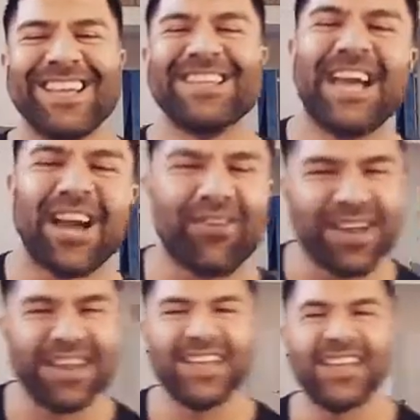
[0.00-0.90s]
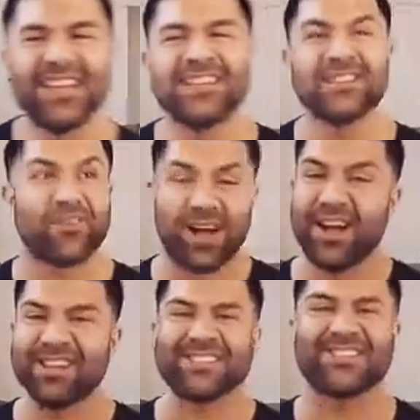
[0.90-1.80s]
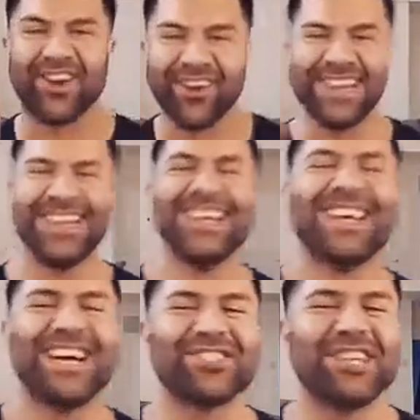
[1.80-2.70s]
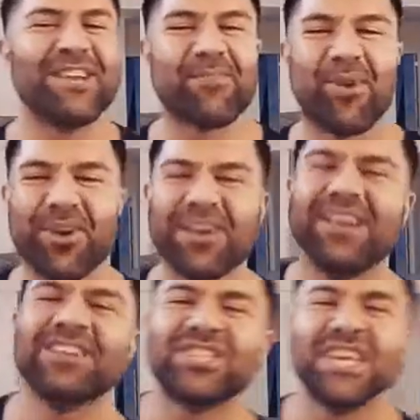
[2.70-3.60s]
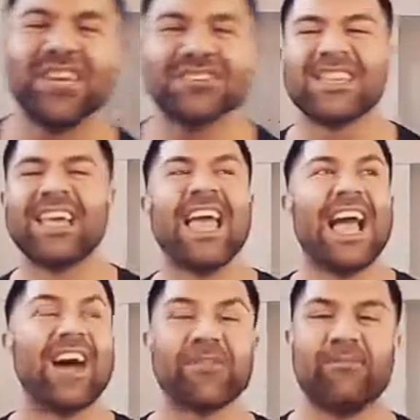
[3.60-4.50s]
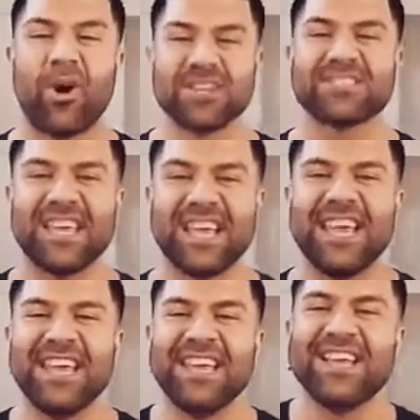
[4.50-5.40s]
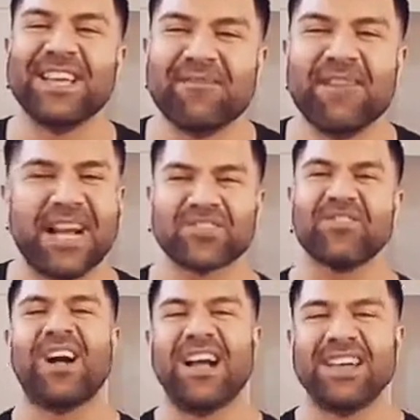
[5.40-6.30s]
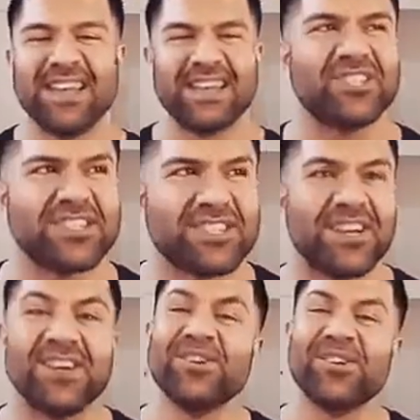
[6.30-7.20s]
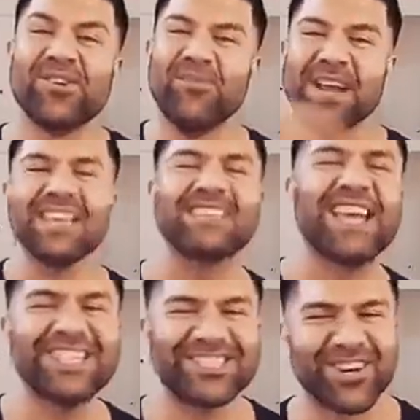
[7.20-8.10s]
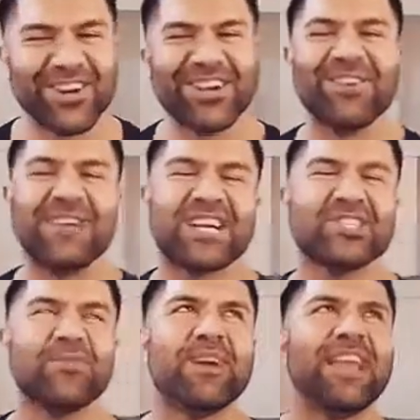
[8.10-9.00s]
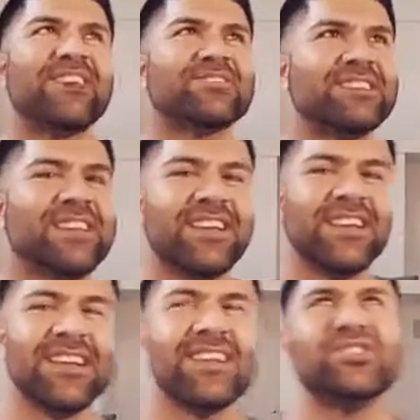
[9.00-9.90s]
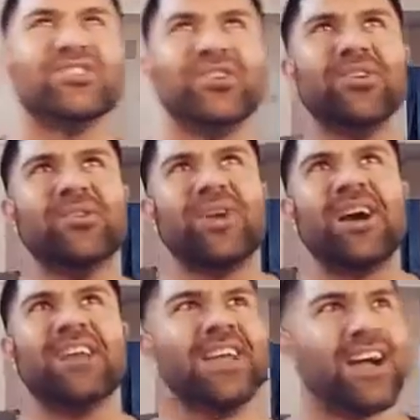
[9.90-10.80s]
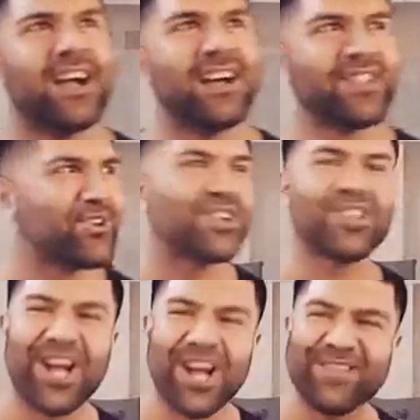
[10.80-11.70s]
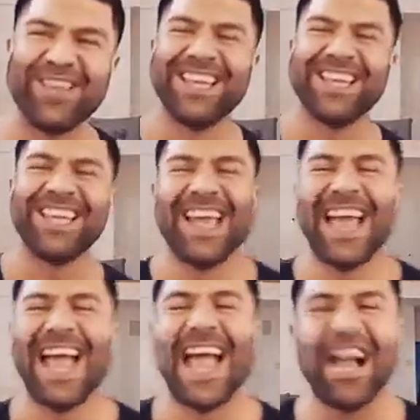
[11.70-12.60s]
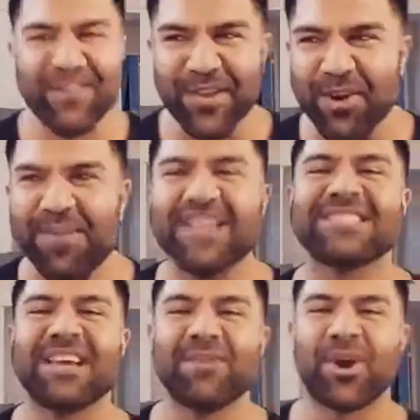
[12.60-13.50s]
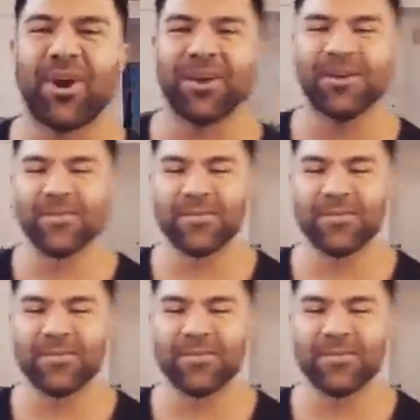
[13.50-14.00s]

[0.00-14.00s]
Duran, sorry, got your name wrong. She's at the Boss Lady Mastermind, and she's a wicked dancer. We actually went out to a little club after my seminar.